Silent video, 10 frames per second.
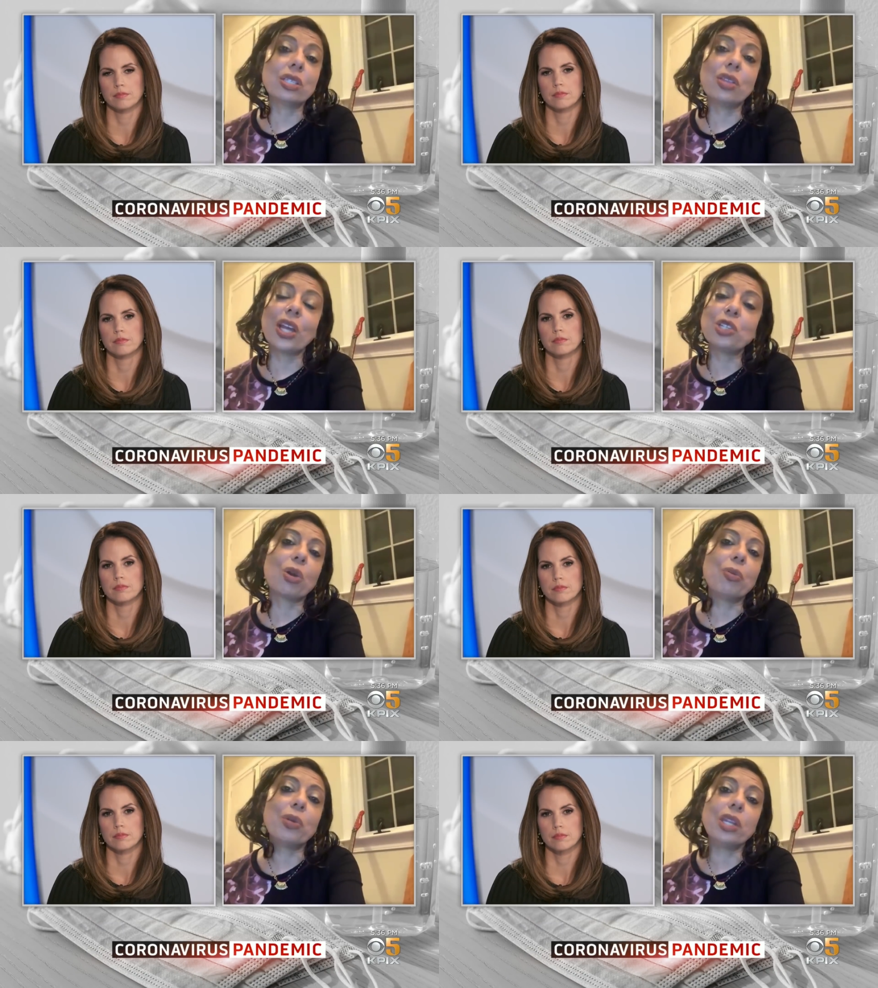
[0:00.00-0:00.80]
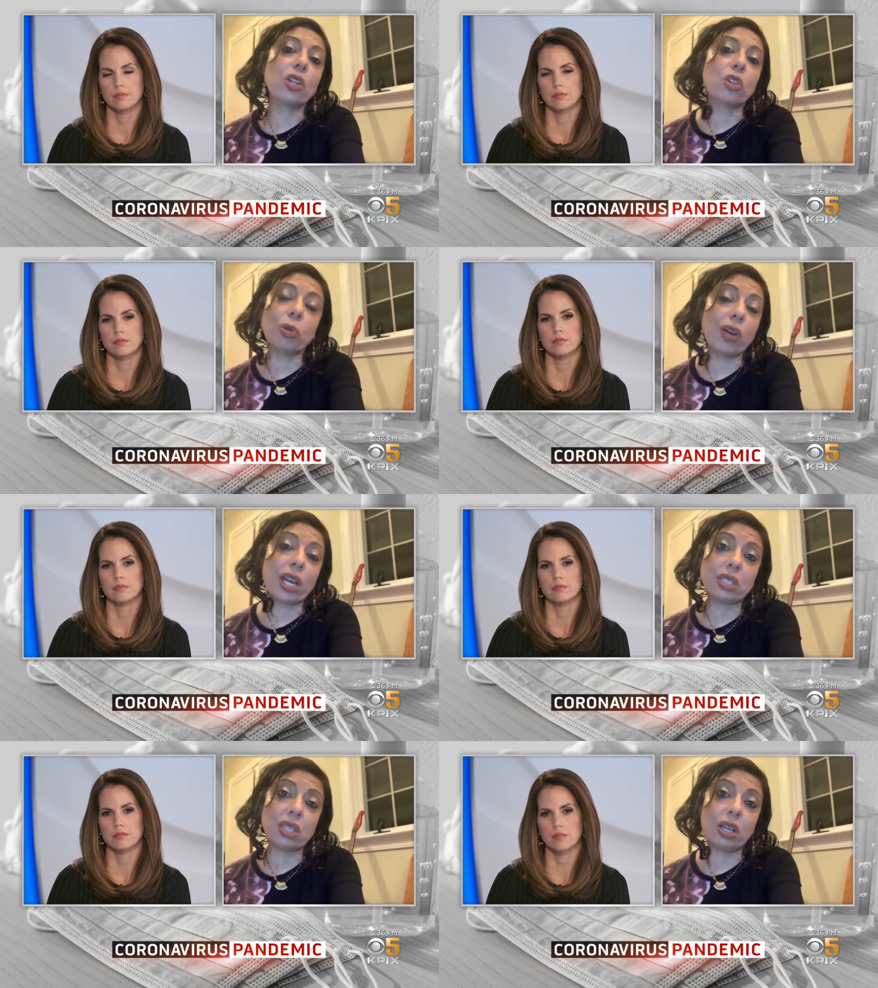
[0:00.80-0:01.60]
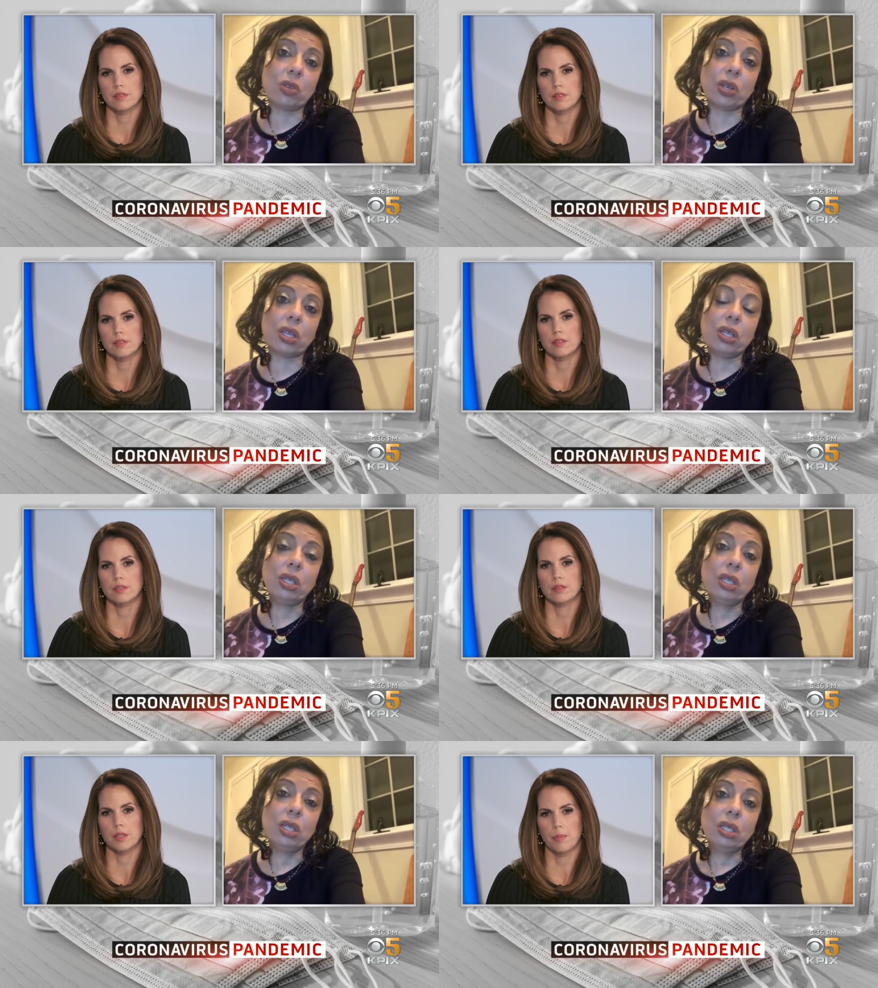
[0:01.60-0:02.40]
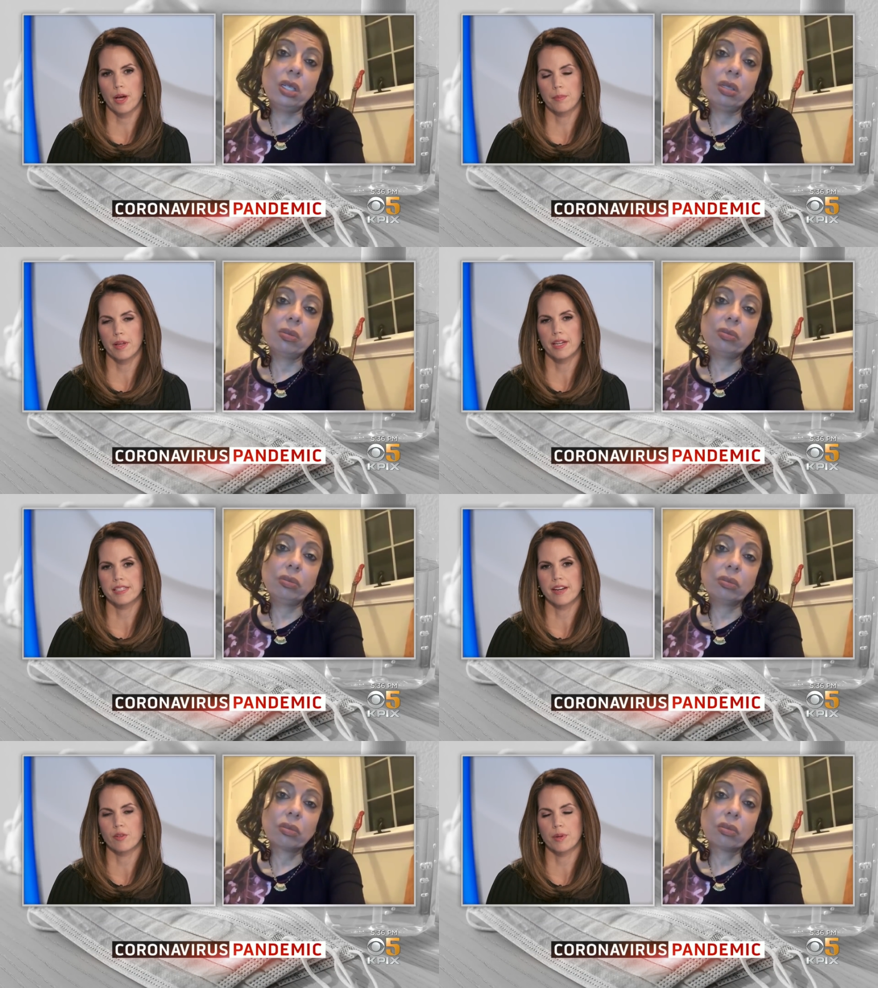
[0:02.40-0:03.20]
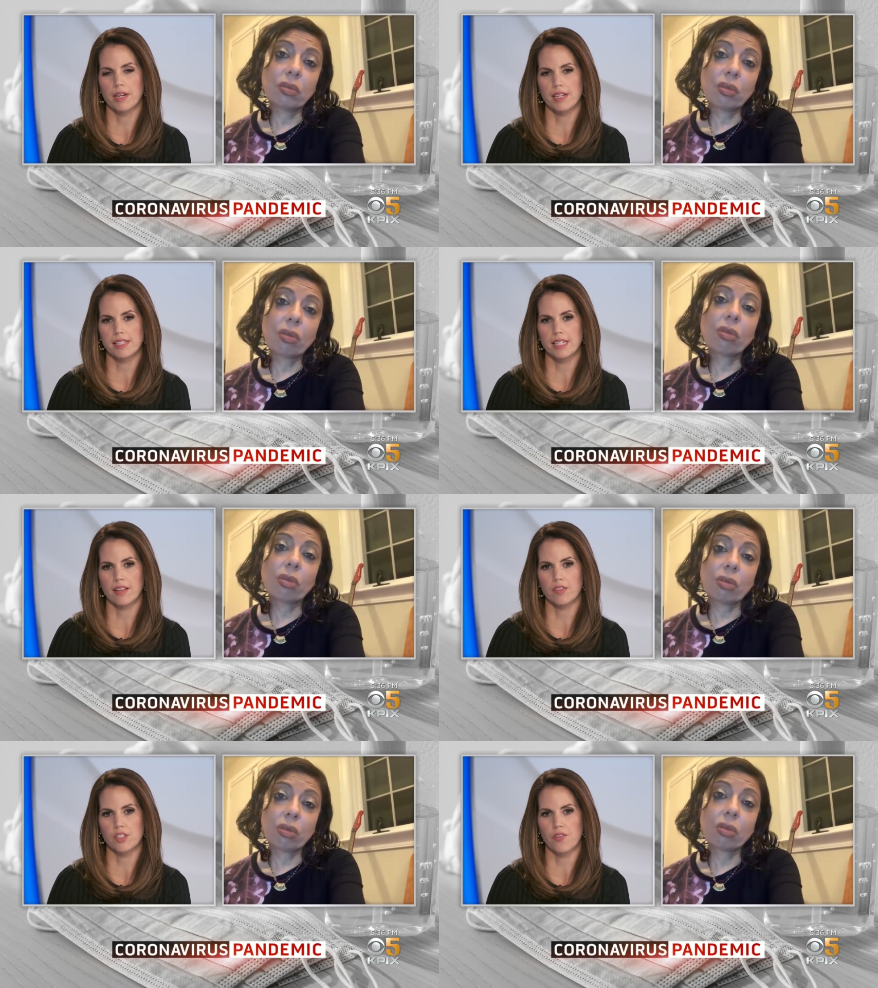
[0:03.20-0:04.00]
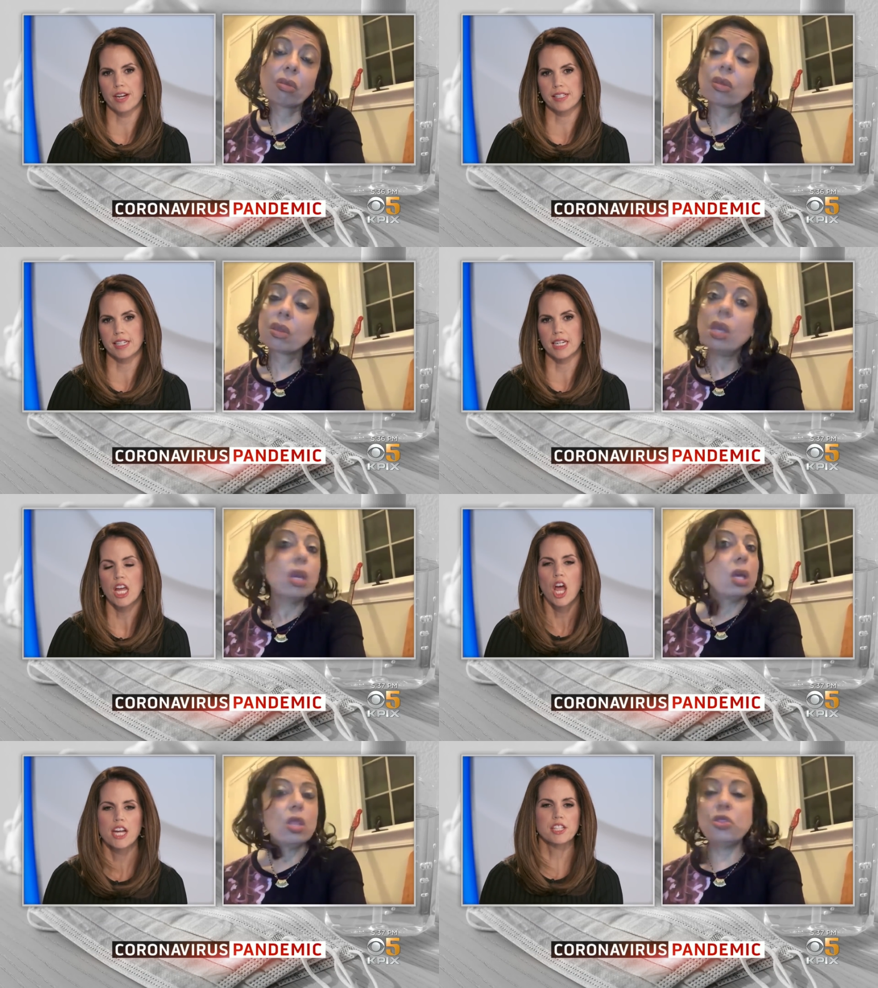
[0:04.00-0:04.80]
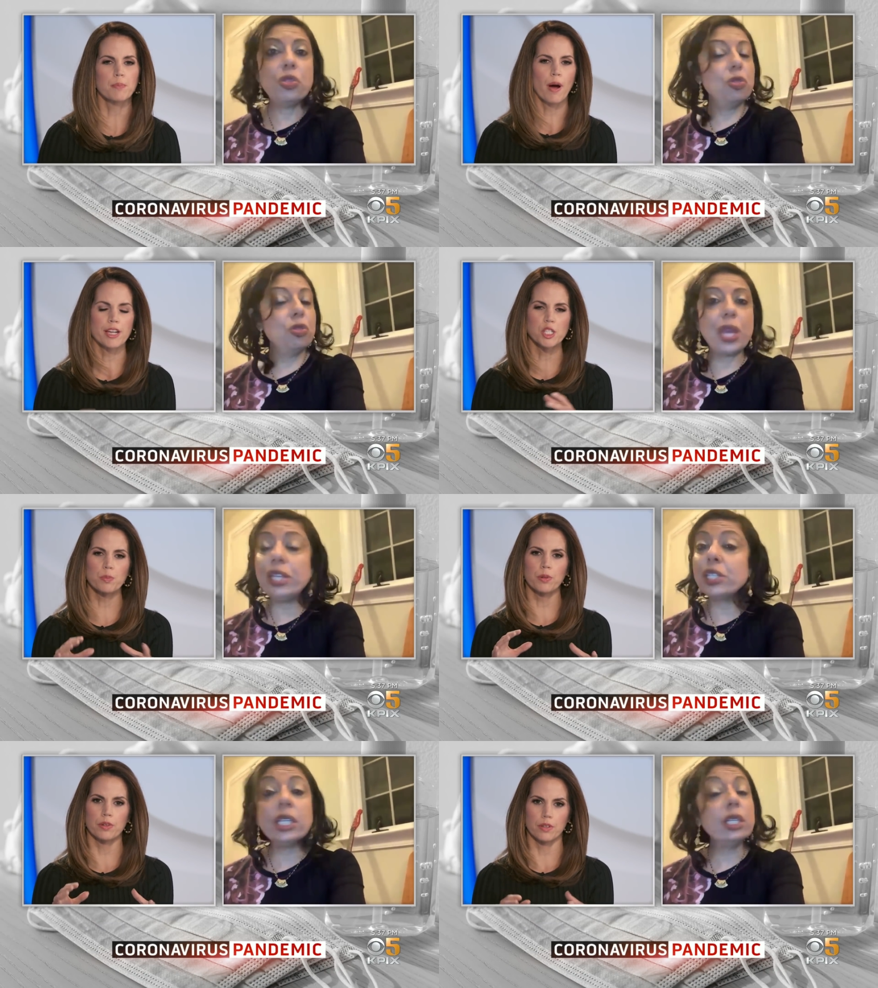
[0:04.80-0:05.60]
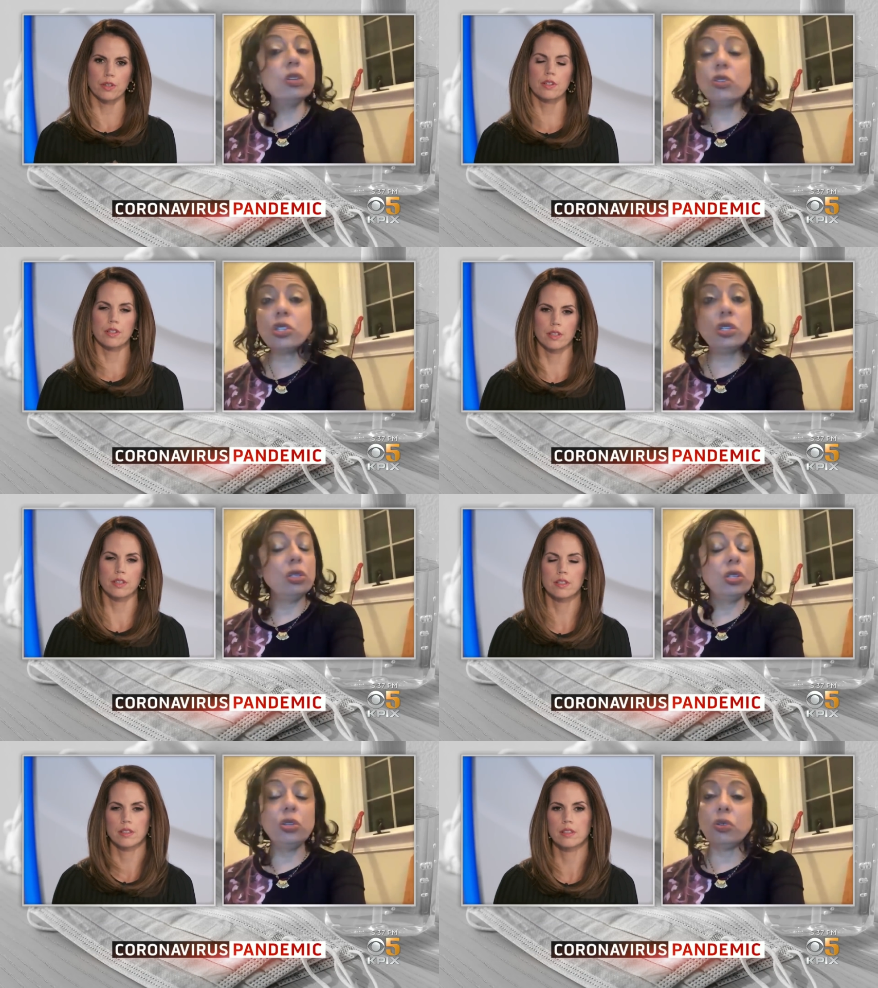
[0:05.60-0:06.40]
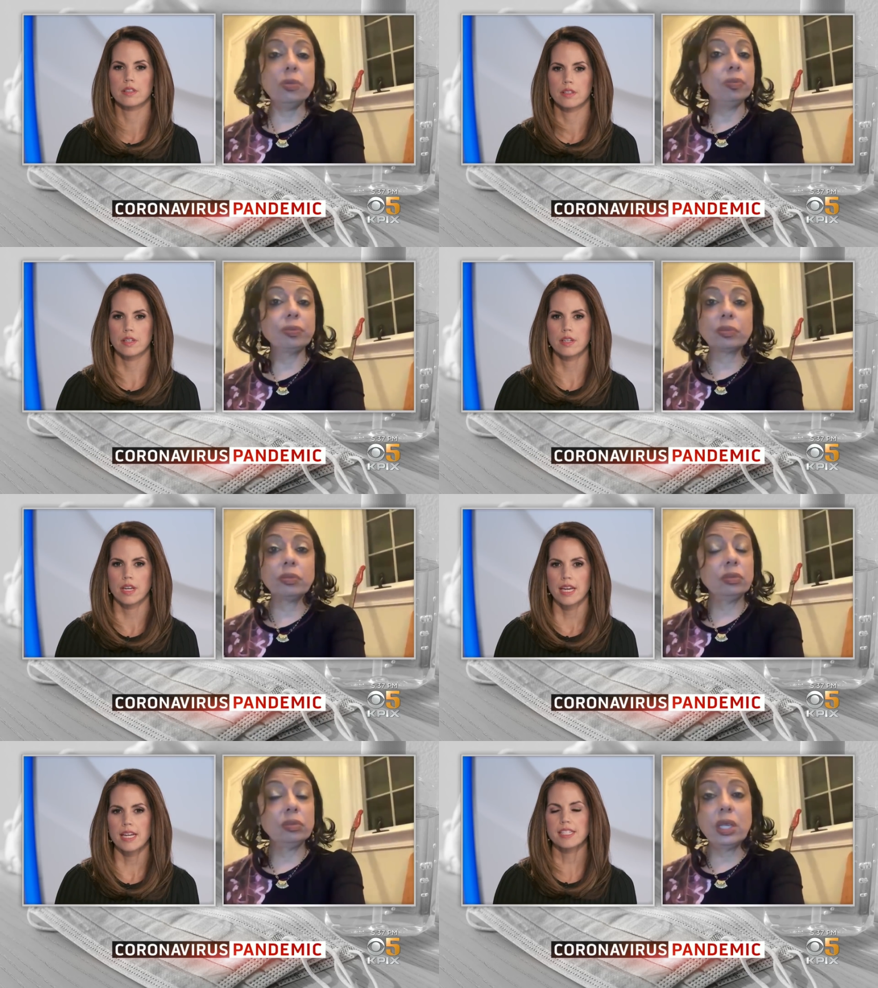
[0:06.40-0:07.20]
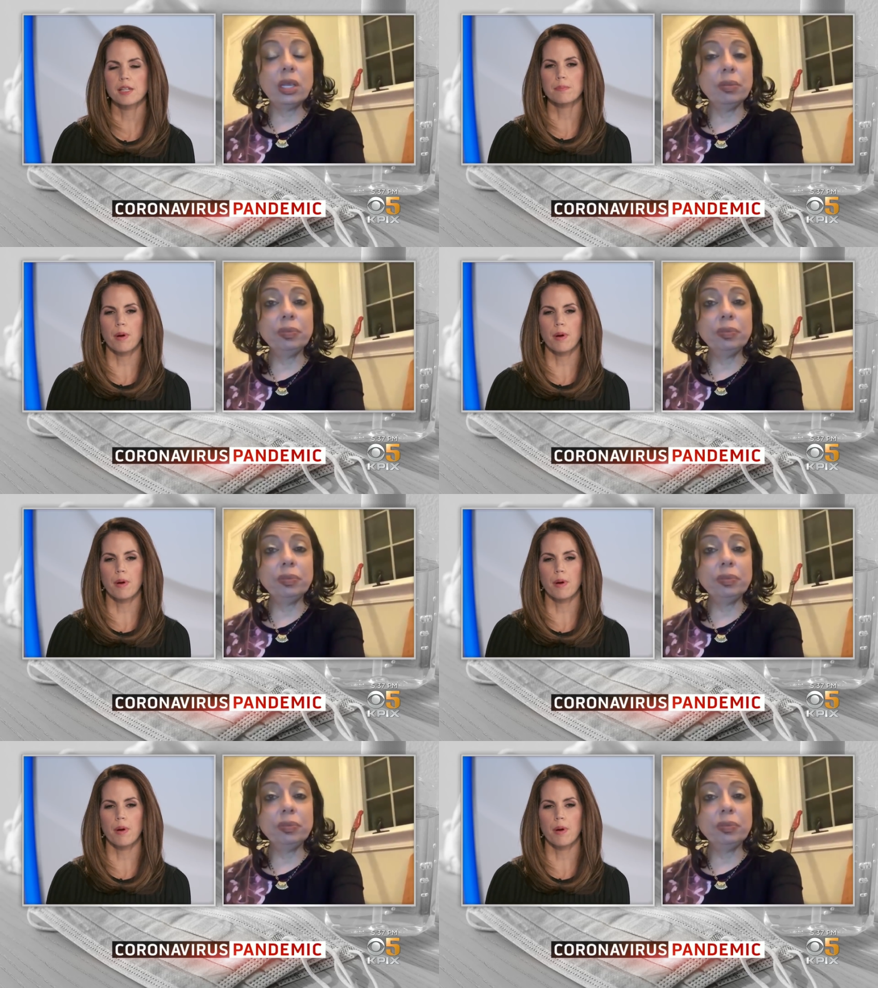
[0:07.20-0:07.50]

Speaker 1: and that's why we need global vaccine
Speaker 2: equity. The bottom line is everybody needs to get this vaccine. Is it possible? They, do. Is yeah. it